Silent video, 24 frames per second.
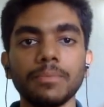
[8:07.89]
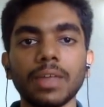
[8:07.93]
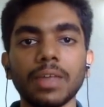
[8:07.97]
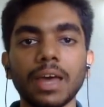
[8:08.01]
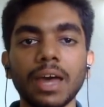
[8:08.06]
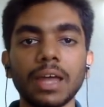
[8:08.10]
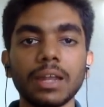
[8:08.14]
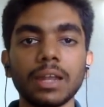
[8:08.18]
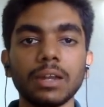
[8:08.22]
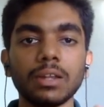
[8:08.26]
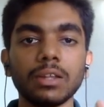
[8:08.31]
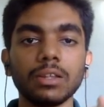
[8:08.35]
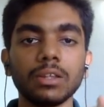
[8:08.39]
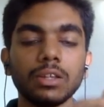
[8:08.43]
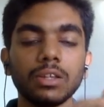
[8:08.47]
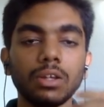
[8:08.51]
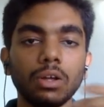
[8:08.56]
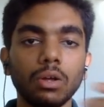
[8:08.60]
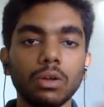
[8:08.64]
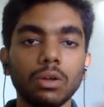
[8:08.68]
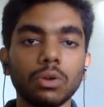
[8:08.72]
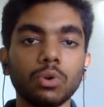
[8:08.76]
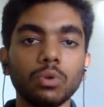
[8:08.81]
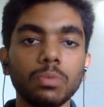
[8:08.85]
And
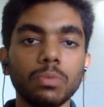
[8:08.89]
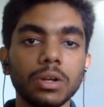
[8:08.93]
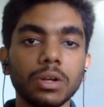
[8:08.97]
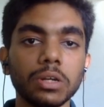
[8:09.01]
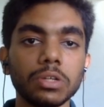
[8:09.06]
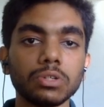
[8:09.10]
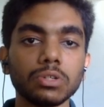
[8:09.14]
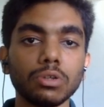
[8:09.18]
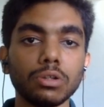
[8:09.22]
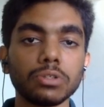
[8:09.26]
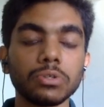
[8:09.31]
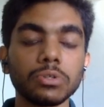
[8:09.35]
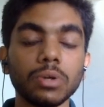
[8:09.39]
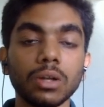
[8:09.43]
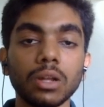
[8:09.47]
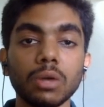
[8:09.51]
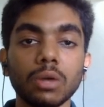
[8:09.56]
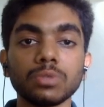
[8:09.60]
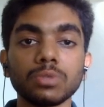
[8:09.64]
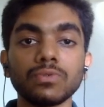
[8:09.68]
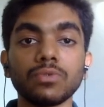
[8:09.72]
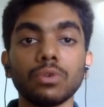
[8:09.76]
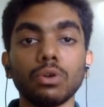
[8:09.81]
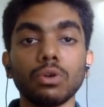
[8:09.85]
Kubernetes also
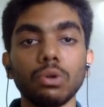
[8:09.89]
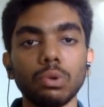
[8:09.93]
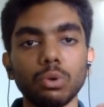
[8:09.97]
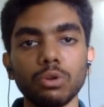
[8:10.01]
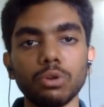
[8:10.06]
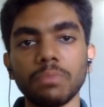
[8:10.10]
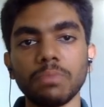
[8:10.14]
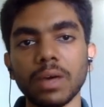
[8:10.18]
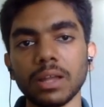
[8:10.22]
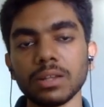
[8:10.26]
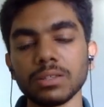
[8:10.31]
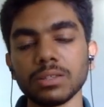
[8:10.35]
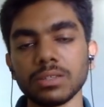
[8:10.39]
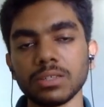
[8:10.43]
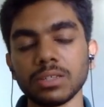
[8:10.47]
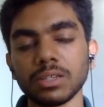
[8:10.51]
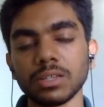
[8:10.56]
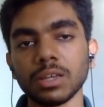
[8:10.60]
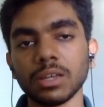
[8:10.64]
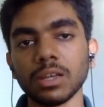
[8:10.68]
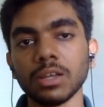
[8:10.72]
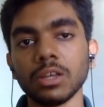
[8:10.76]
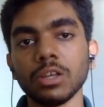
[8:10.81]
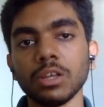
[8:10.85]
allows for load
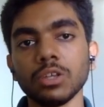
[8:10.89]
balancing.